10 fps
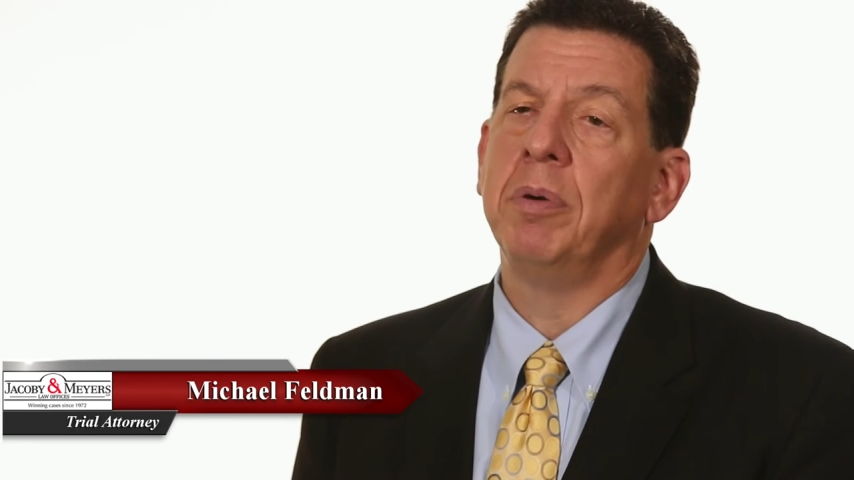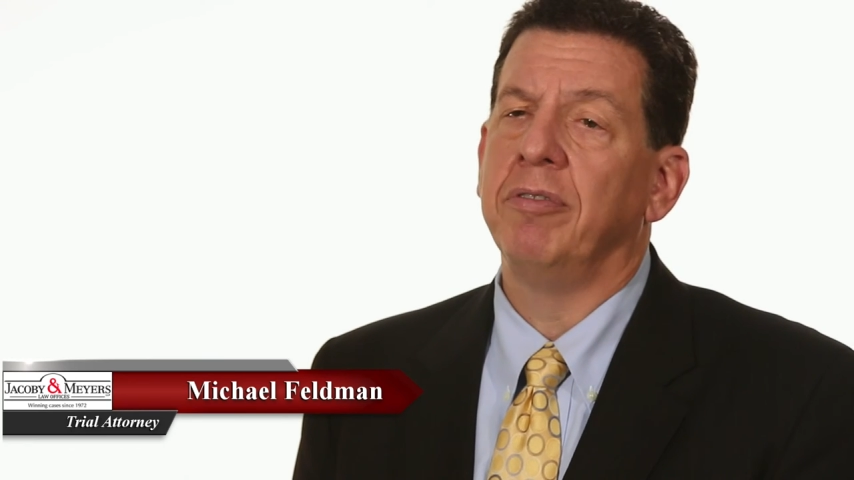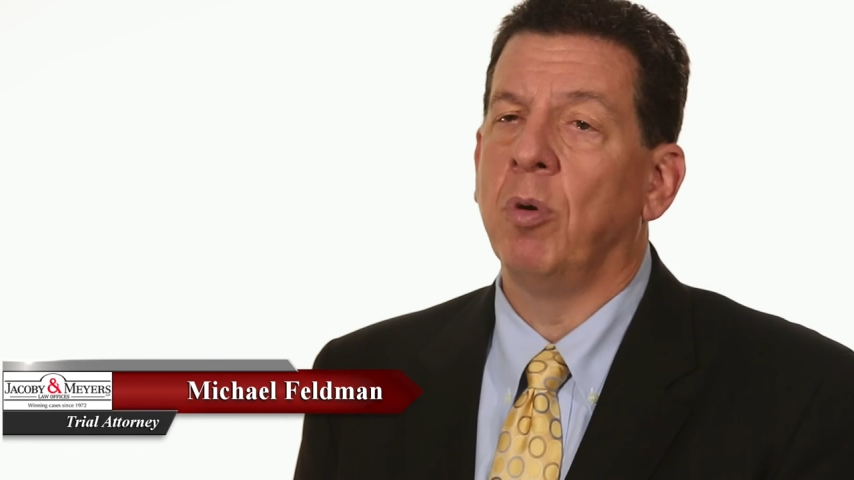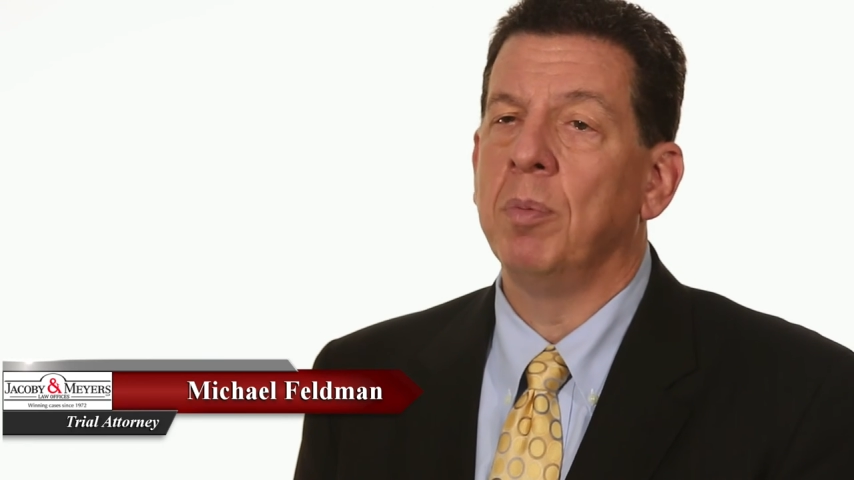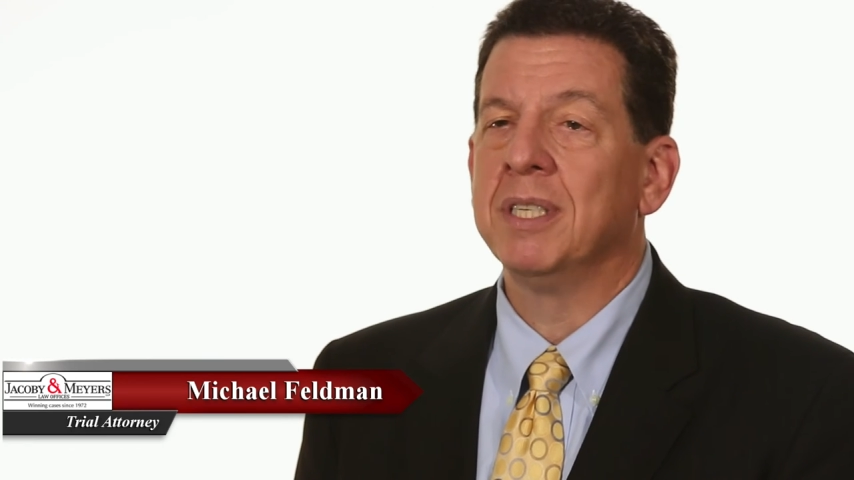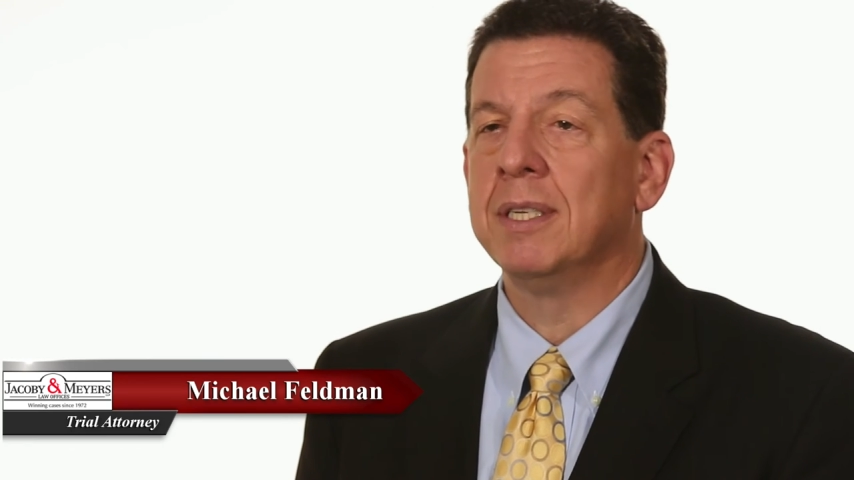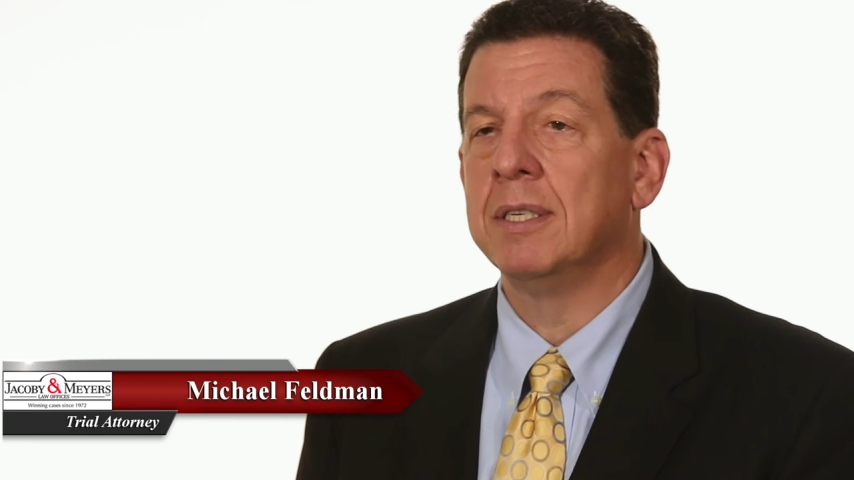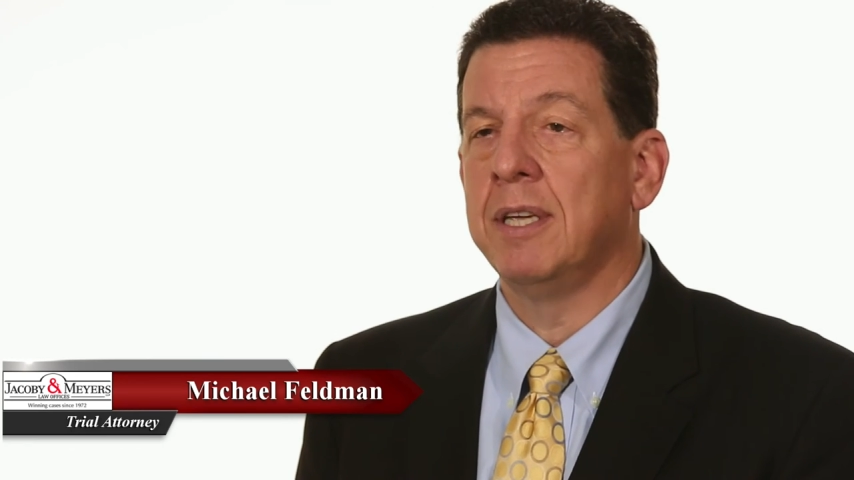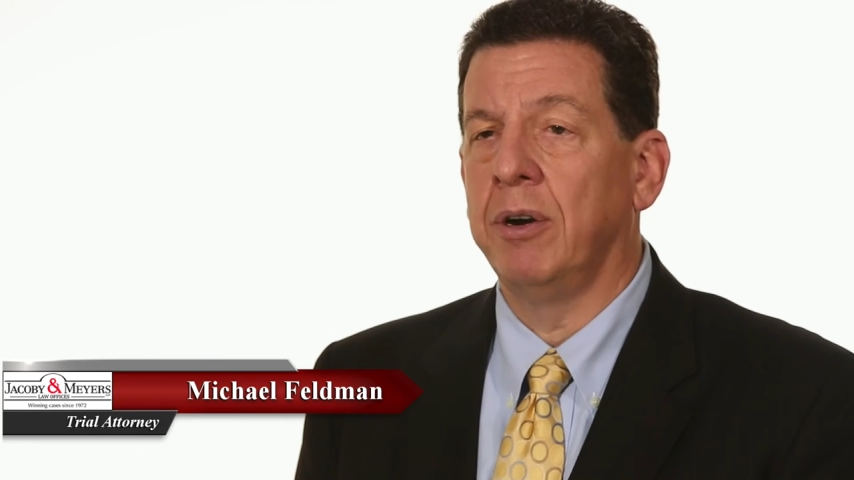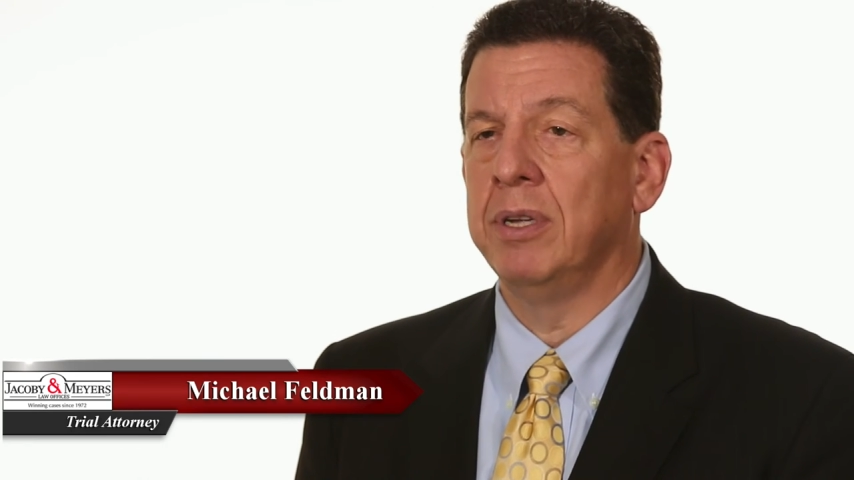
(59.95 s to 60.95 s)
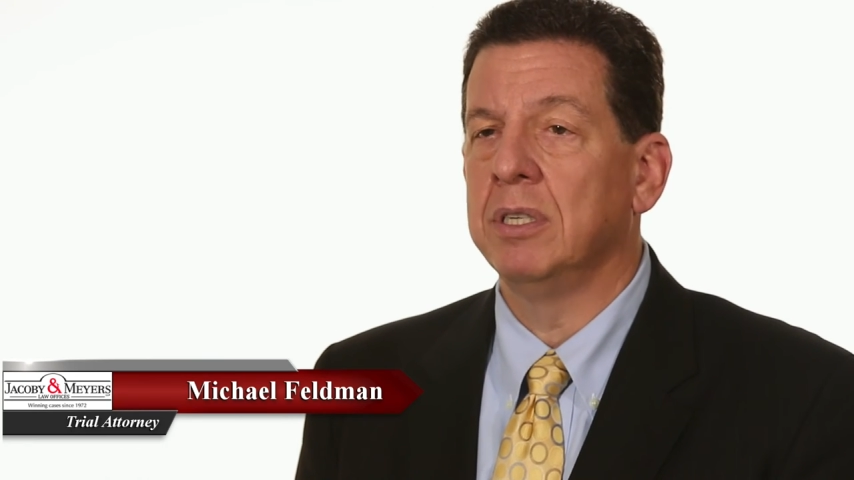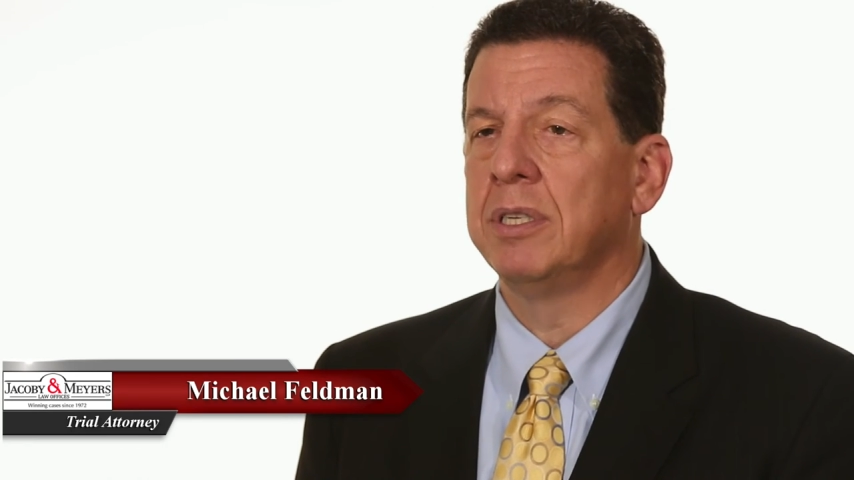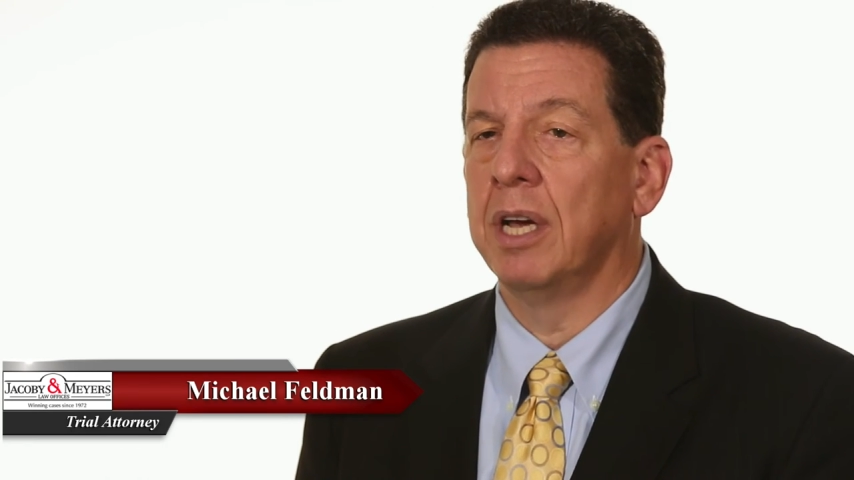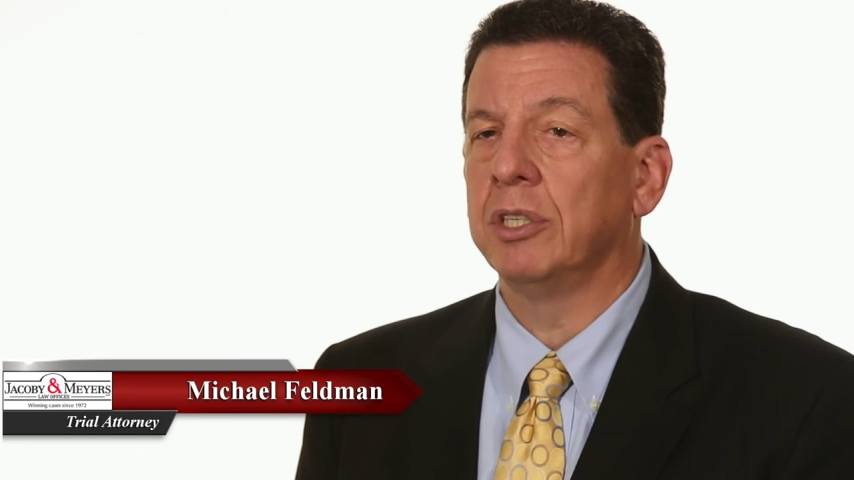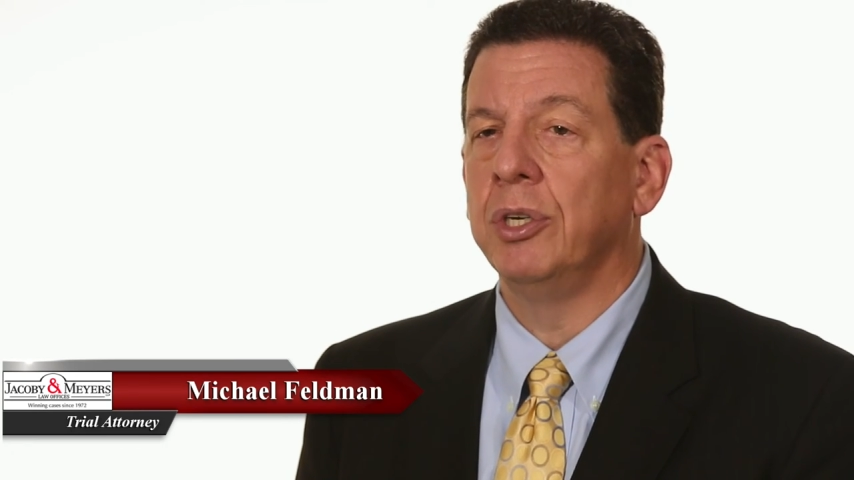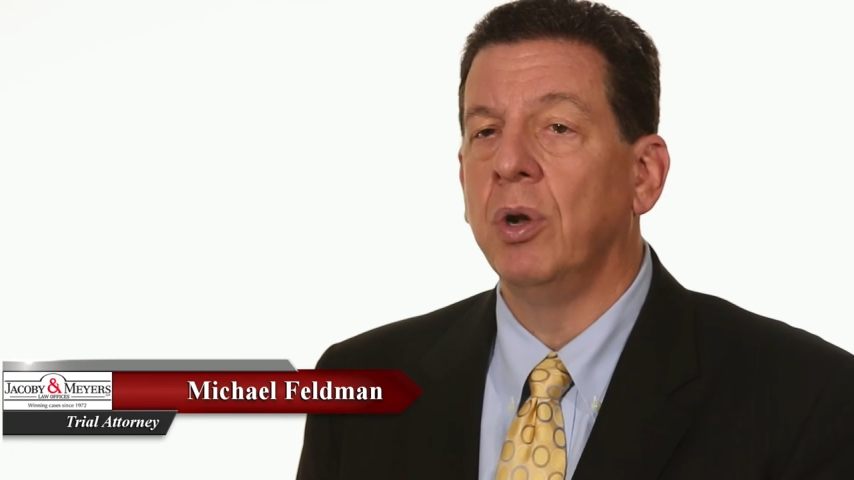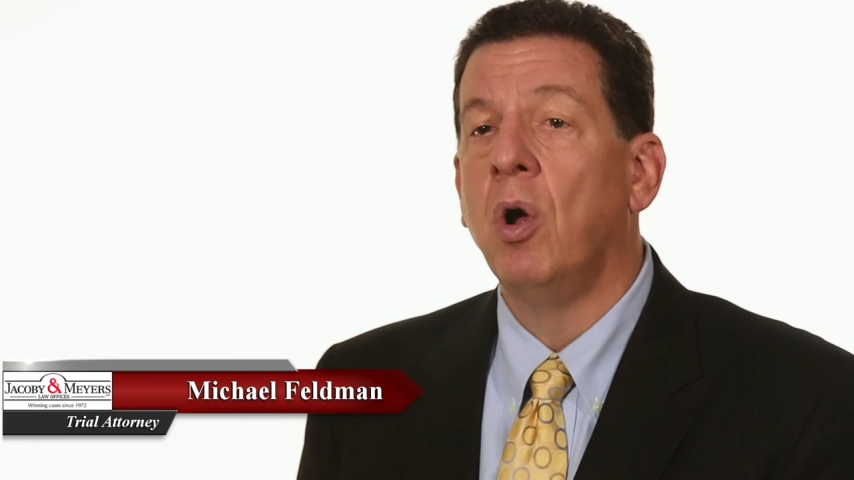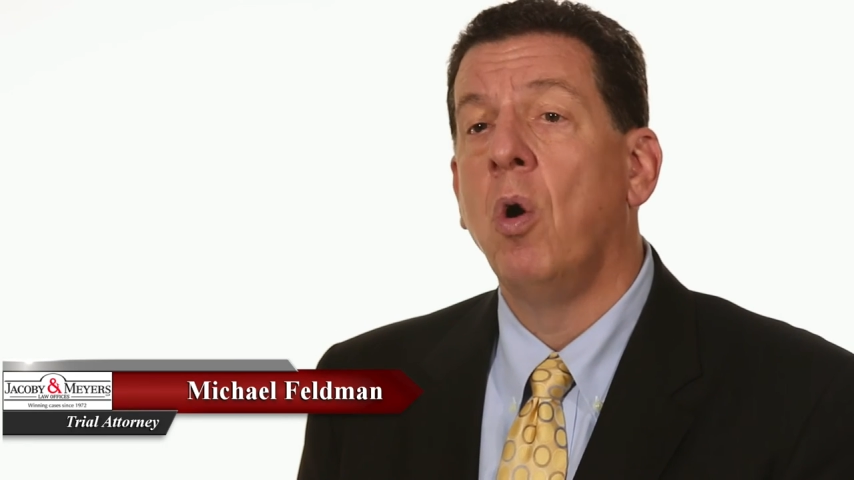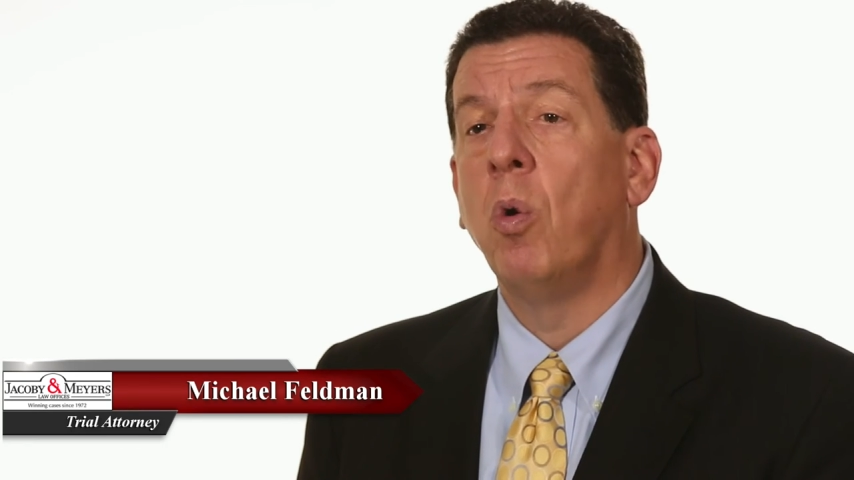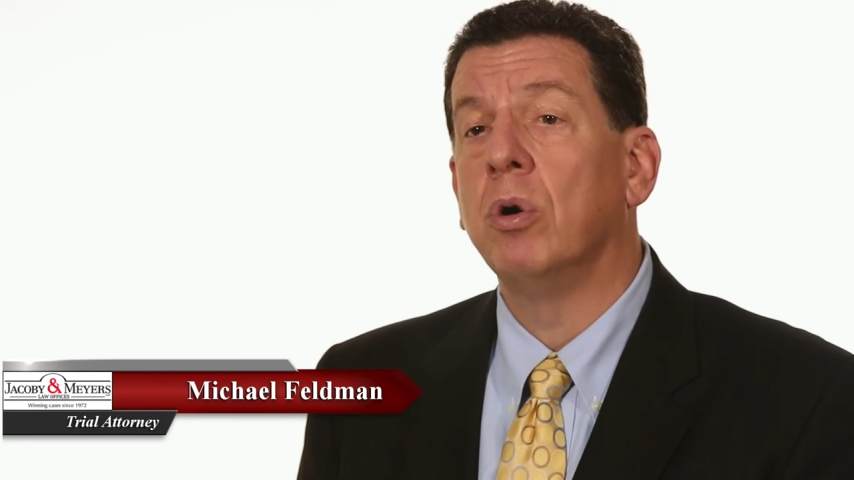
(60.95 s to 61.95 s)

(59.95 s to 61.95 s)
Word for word: perform a cesarean section